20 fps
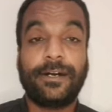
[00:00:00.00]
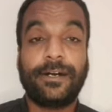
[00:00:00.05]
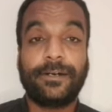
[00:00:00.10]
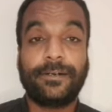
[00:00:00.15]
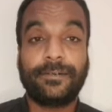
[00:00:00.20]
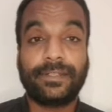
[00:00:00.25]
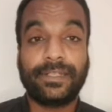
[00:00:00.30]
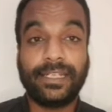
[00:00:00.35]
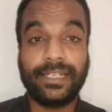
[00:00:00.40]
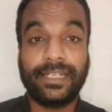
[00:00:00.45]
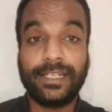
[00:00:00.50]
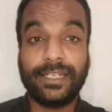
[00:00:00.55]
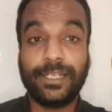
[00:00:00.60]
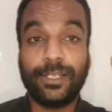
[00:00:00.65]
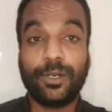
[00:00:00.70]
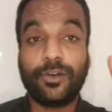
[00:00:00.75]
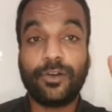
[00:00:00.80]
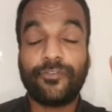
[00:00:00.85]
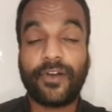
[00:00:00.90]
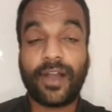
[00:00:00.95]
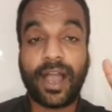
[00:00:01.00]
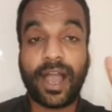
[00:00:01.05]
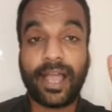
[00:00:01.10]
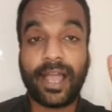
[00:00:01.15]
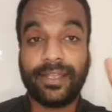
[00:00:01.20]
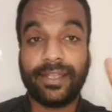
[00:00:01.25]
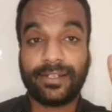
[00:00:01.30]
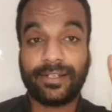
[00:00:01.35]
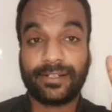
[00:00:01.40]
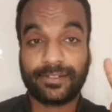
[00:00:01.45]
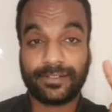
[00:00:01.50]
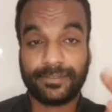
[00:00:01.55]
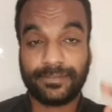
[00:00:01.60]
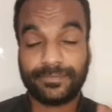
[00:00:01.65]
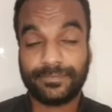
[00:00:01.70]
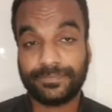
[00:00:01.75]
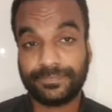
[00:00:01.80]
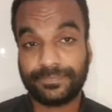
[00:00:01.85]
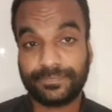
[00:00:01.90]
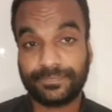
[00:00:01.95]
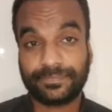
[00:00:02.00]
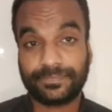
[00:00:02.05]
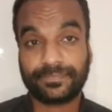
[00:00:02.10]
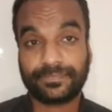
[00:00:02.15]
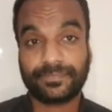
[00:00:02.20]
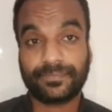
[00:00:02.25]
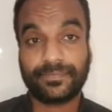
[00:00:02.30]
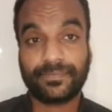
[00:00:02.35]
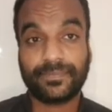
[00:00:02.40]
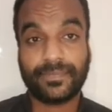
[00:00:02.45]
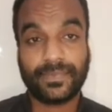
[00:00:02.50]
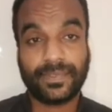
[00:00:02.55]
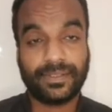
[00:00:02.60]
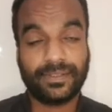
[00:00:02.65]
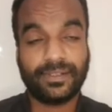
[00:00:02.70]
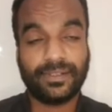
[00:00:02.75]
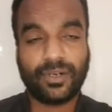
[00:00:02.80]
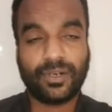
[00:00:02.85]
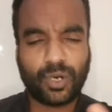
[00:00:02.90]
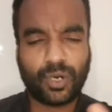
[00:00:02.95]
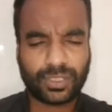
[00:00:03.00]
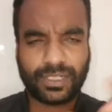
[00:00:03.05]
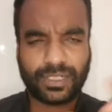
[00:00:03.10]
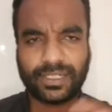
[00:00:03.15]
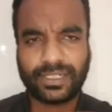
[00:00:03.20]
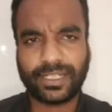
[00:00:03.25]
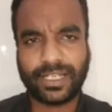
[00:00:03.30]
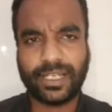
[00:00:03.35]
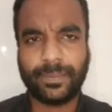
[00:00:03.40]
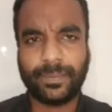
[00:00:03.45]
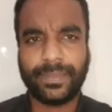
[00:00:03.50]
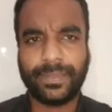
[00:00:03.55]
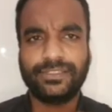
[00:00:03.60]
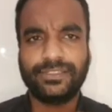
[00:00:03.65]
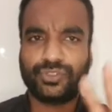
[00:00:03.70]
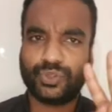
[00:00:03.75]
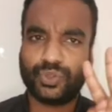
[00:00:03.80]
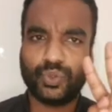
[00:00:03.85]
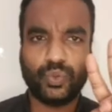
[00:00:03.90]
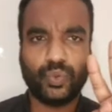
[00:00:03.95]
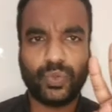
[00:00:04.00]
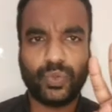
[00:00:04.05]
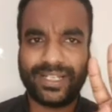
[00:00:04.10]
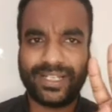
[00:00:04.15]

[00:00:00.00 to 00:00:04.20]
degree of higher order term is 2,